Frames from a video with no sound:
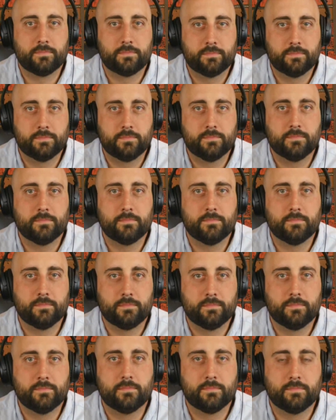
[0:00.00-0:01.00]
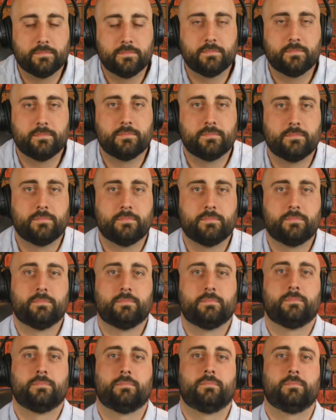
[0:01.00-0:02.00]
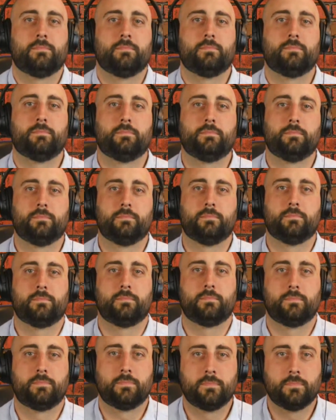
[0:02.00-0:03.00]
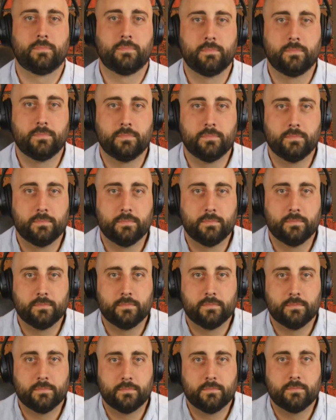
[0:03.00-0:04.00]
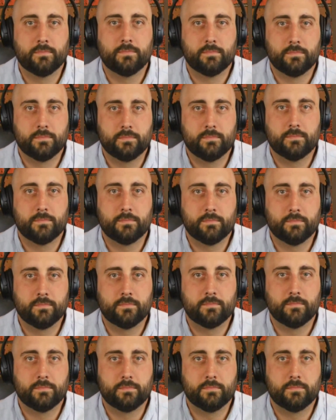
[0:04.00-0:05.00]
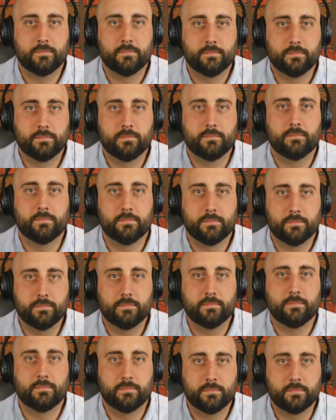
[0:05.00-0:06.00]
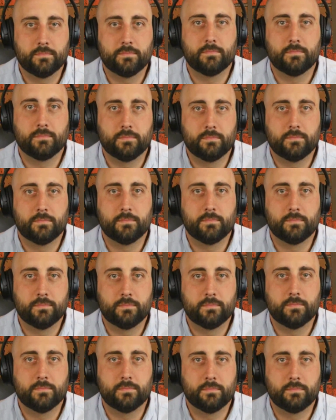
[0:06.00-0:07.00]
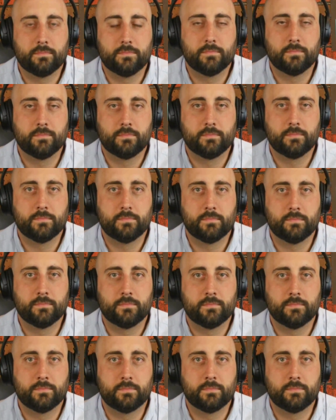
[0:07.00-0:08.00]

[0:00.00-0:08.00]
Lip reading: [no speech]